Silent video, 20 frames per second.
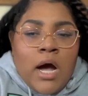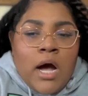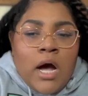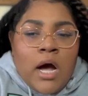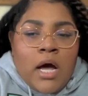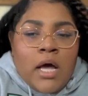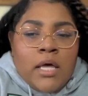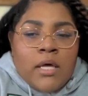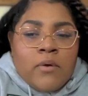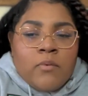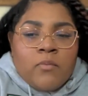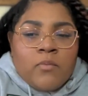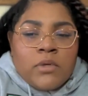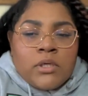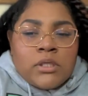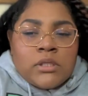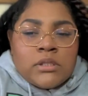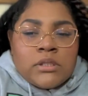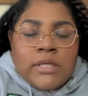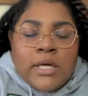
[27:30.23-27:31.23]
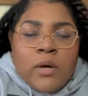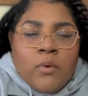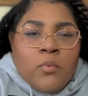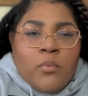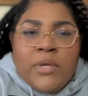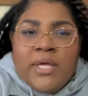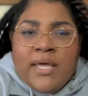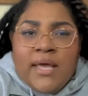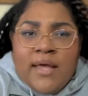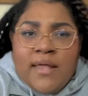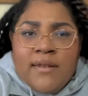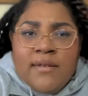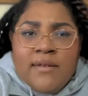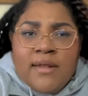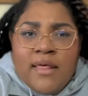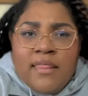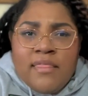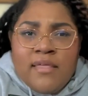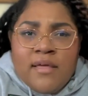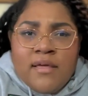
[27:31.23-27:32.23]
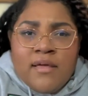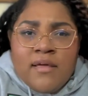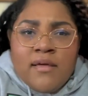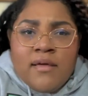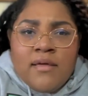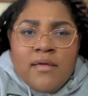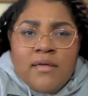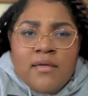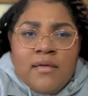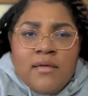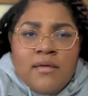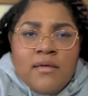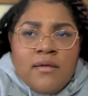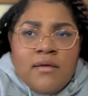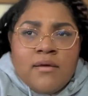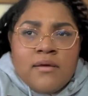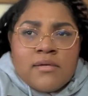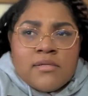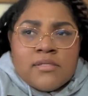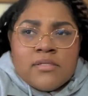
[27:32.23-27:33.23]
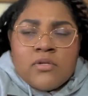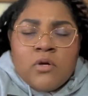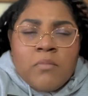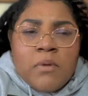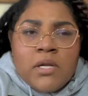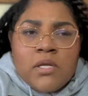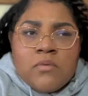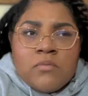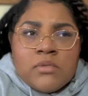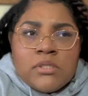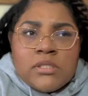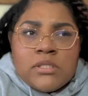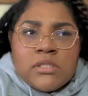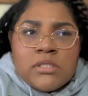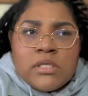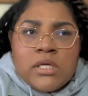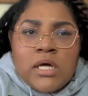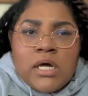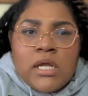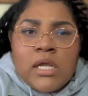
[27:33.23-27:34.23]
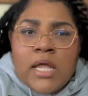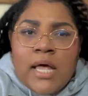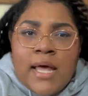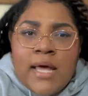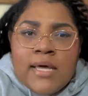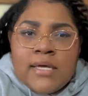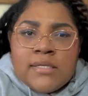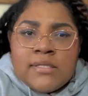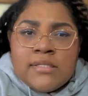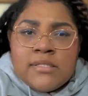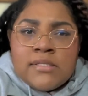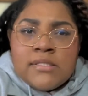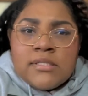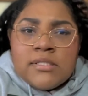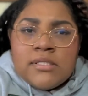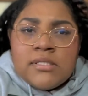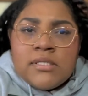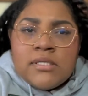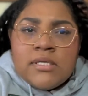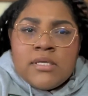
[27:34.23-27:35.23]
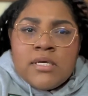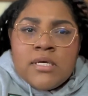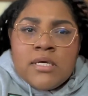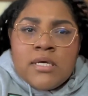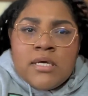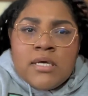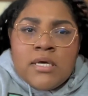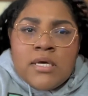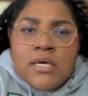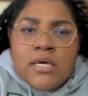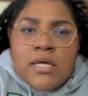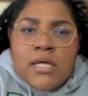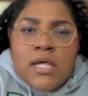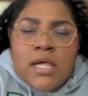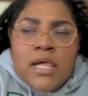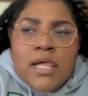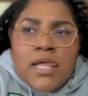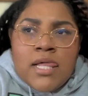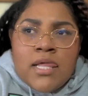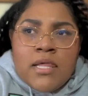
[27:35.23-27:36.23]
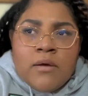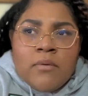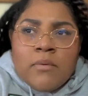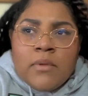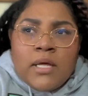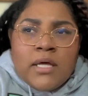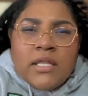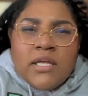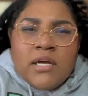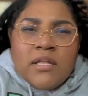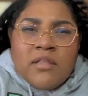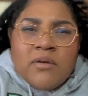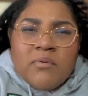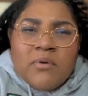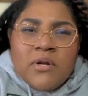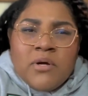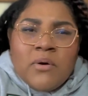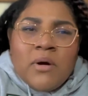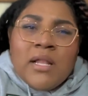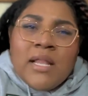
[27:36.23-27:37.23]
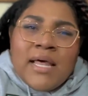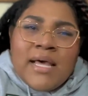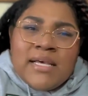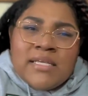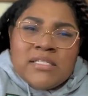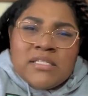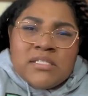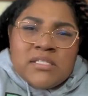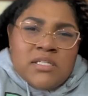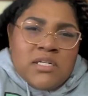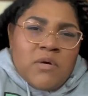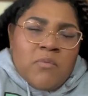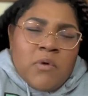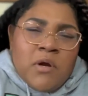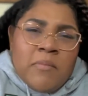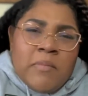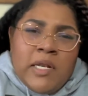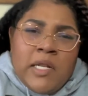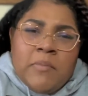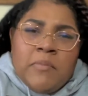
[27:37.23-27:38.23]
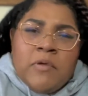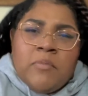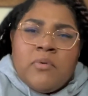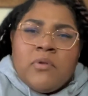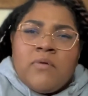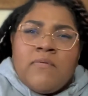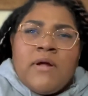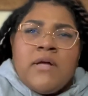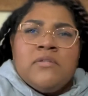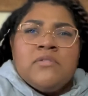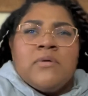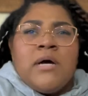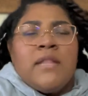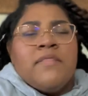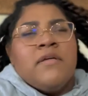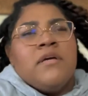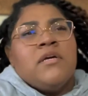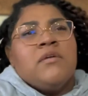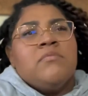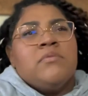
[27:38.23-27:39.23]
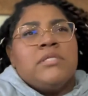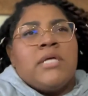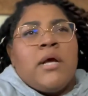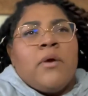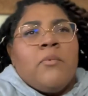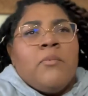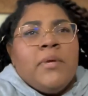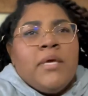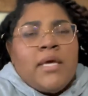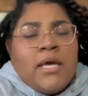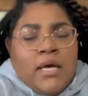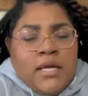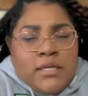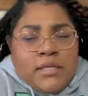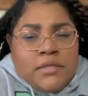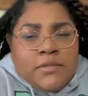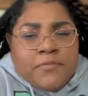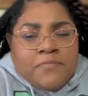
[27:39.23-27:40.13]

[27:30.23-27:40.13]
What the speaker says: it was like a weekend, I think, because nobody was in class. And we're like, yeah, there were no classes, and there weren't many people around, so I think it was like a weekend.